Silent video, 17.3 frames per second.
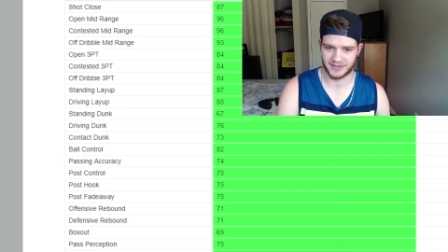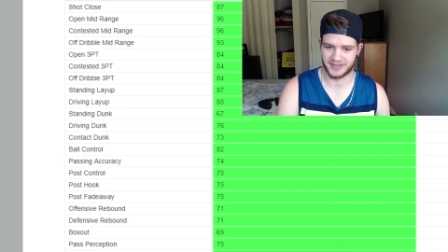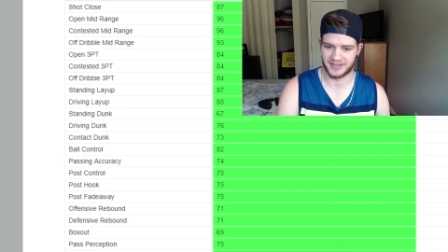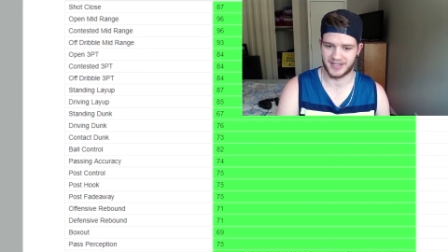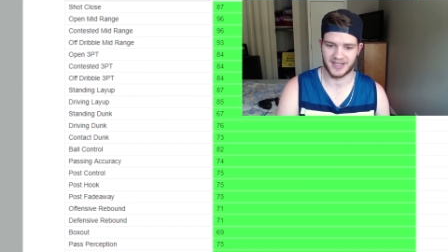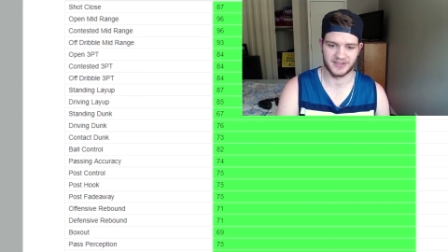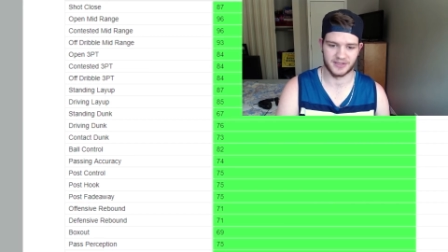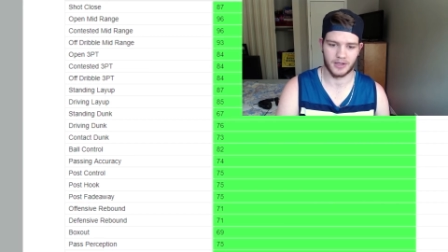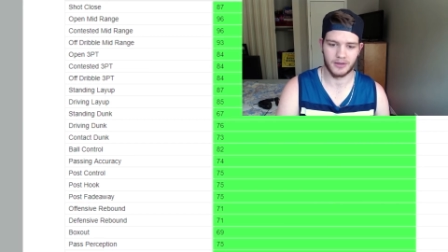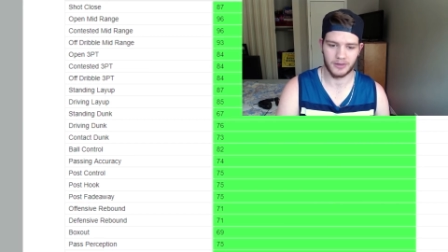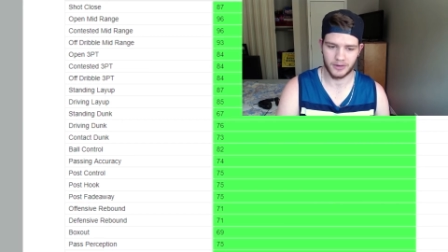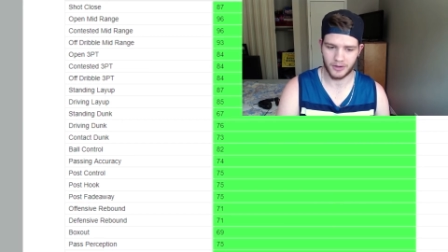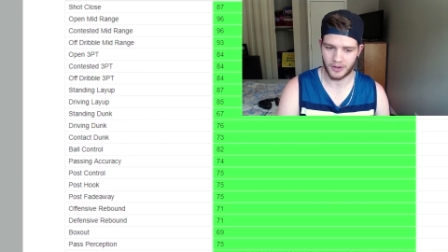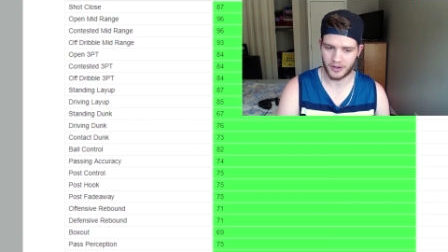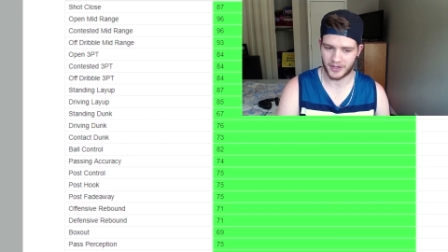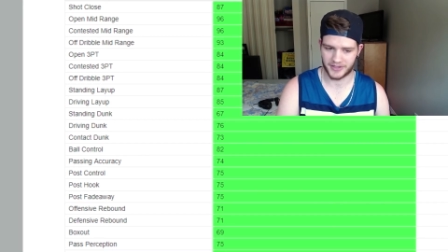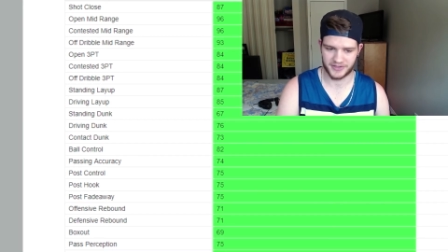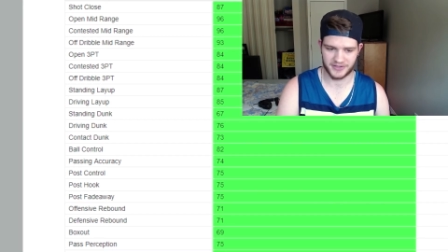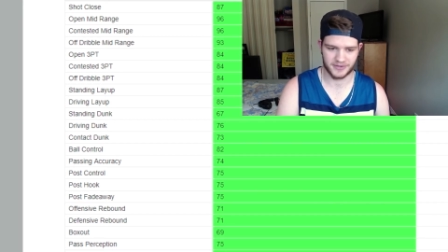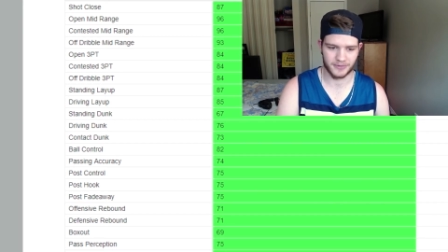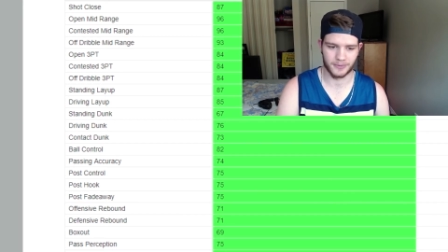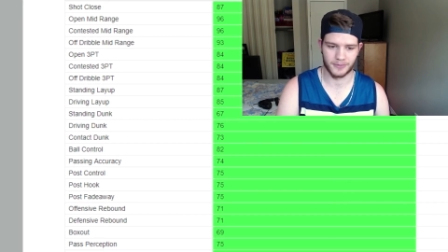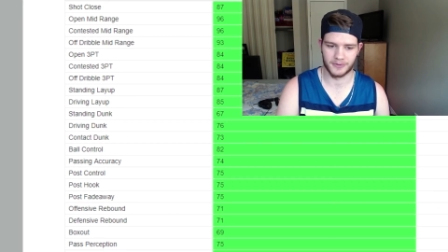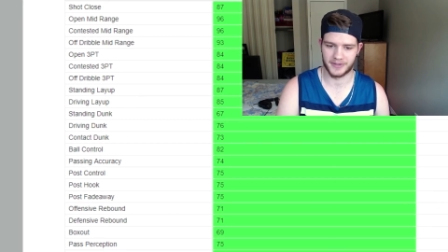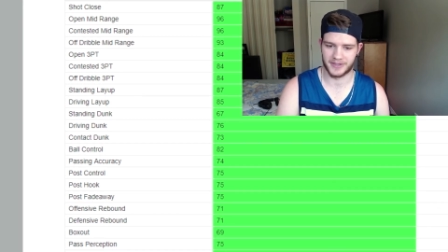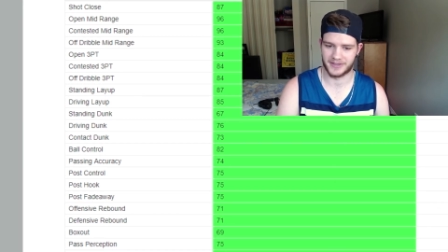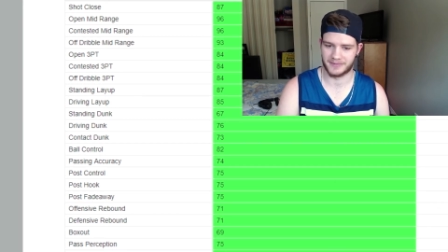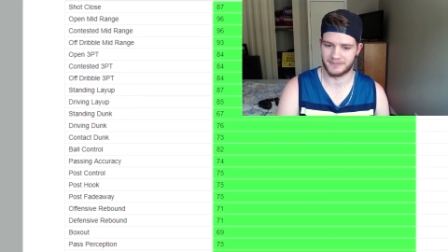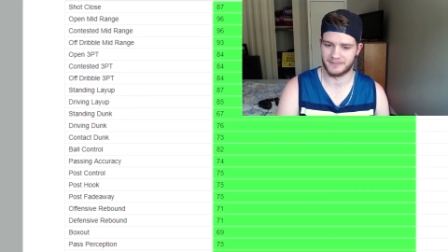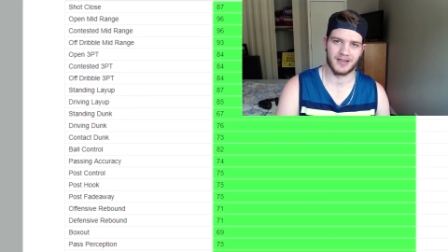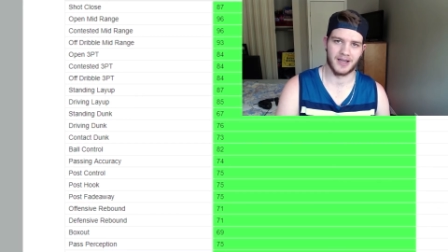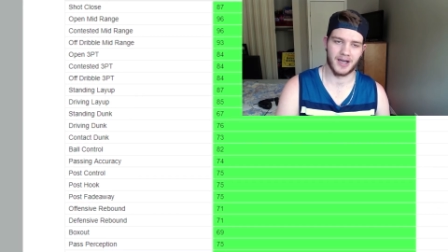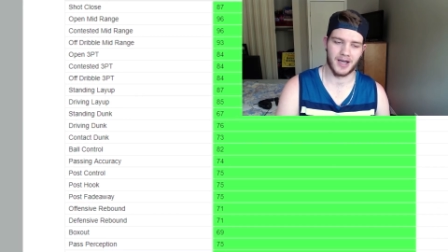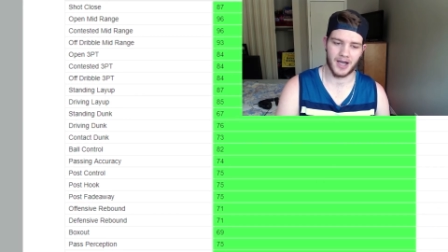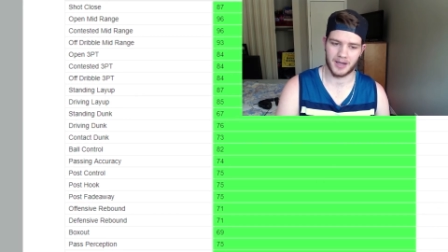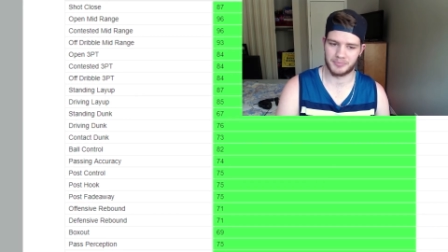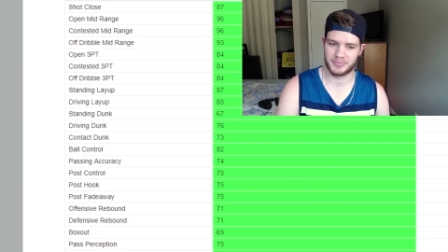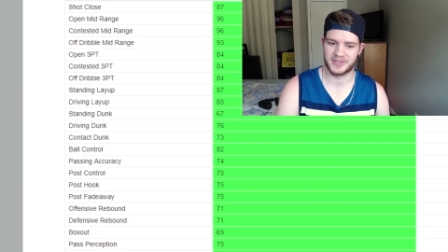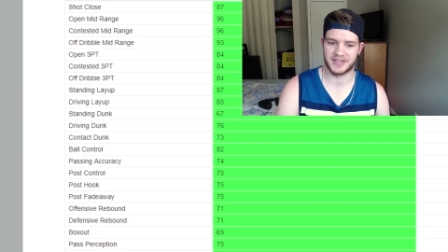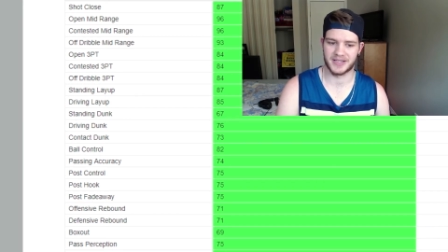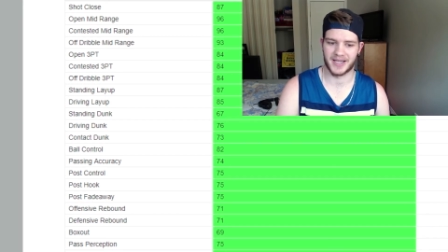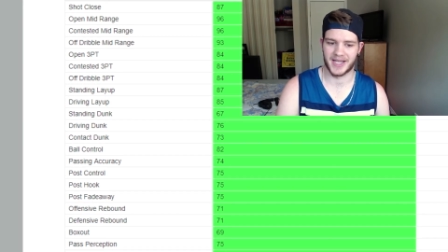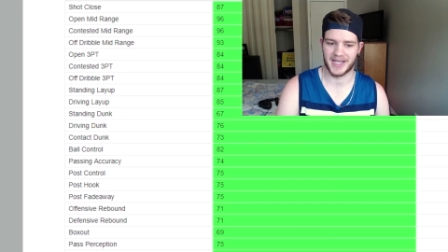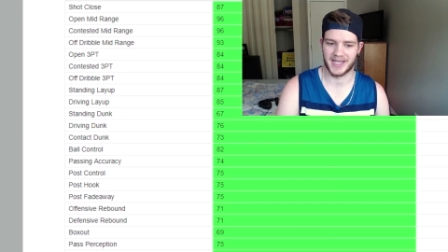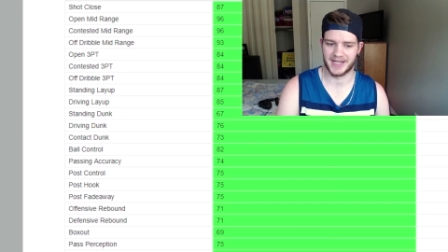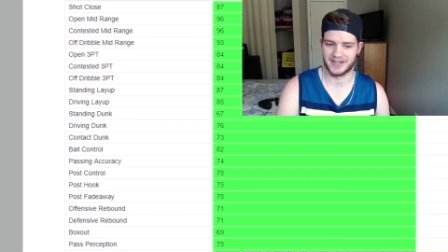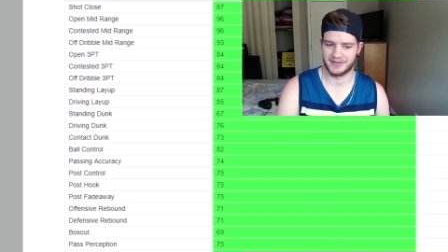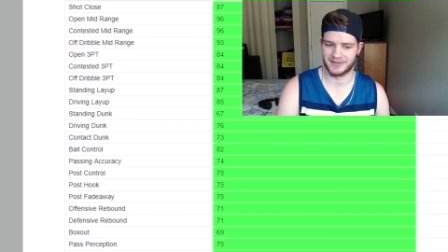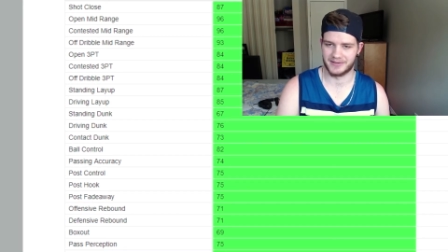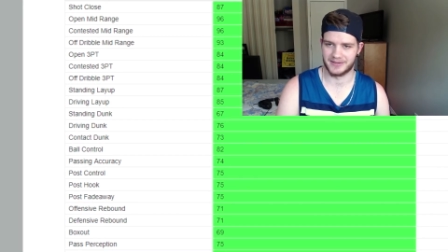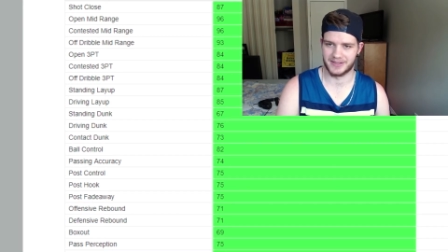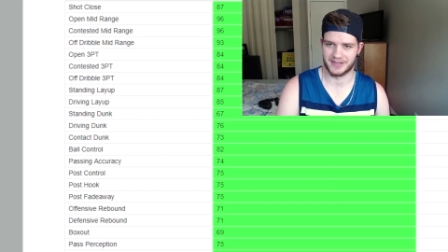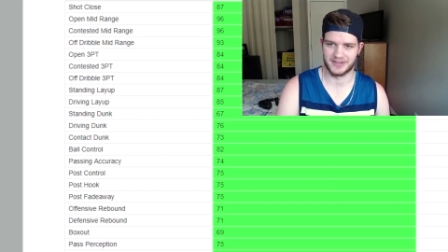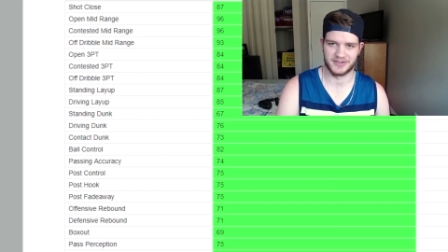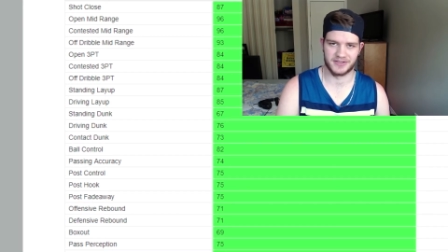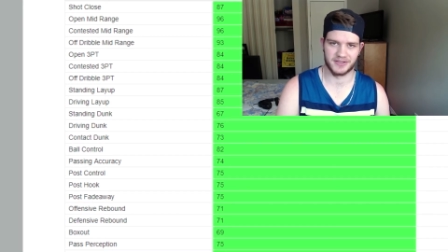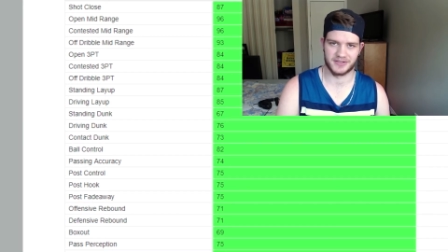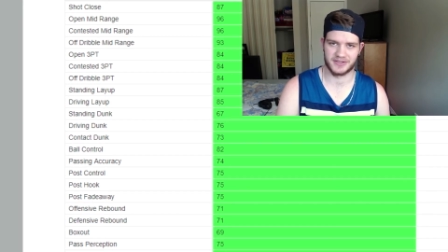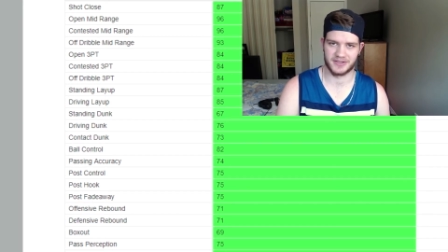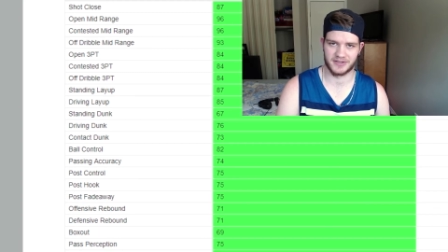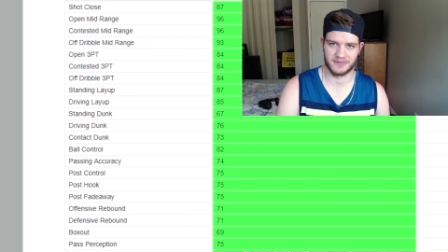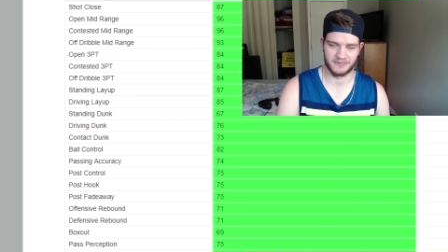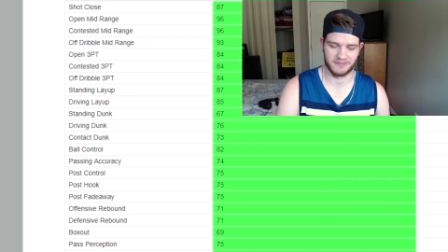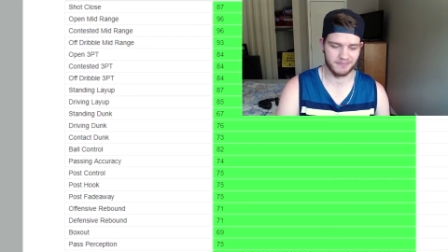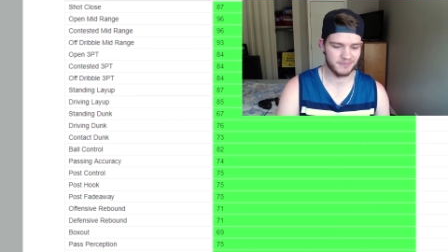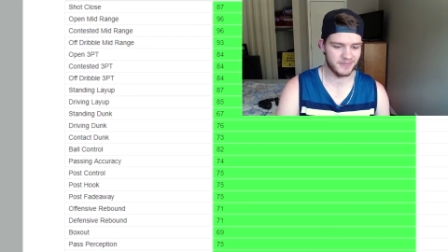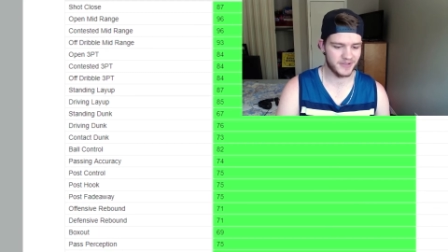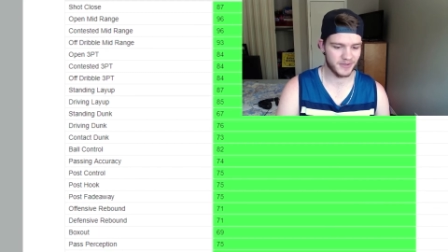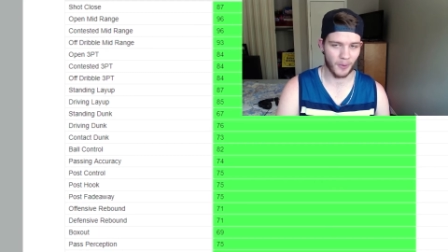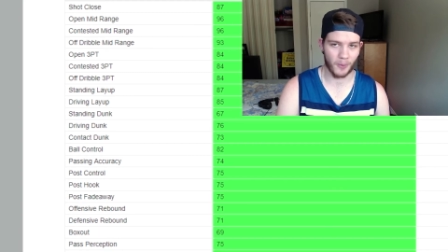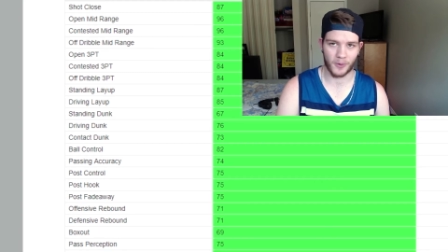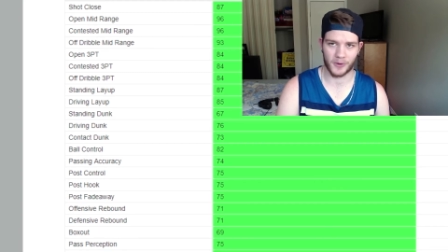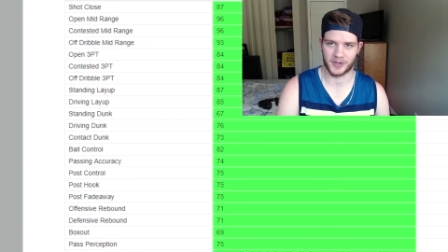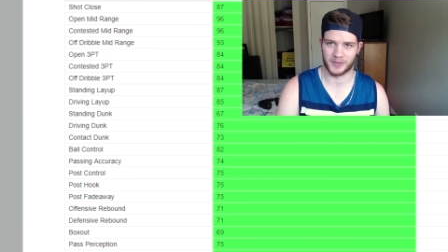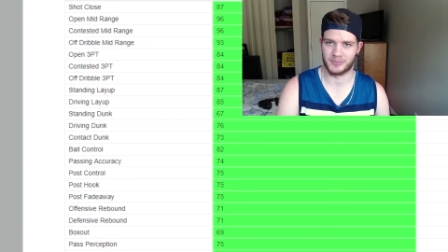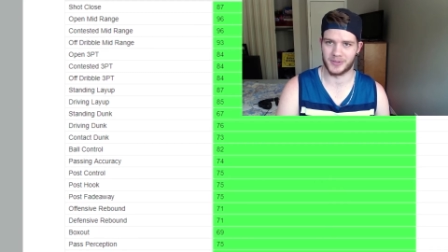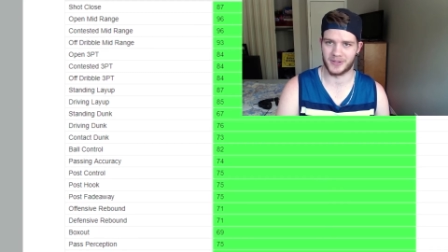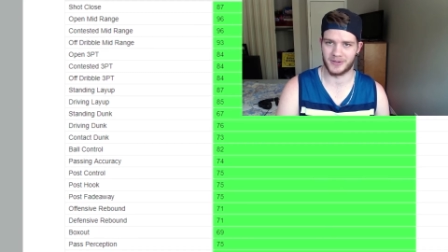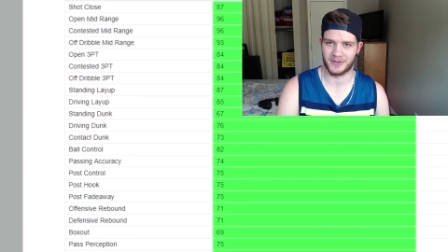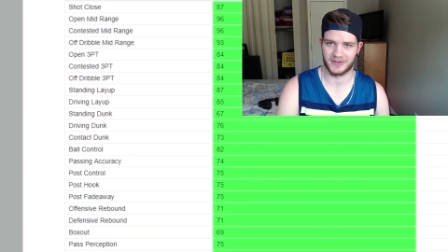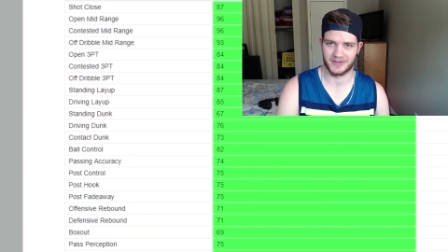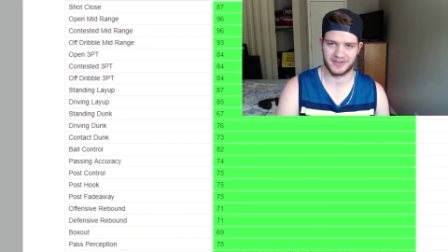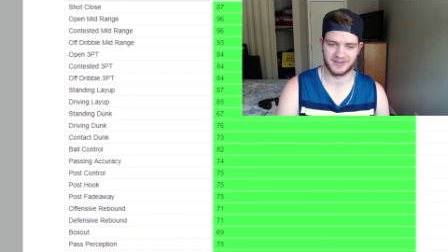It has a lot of scoring upside and is just a scoring build.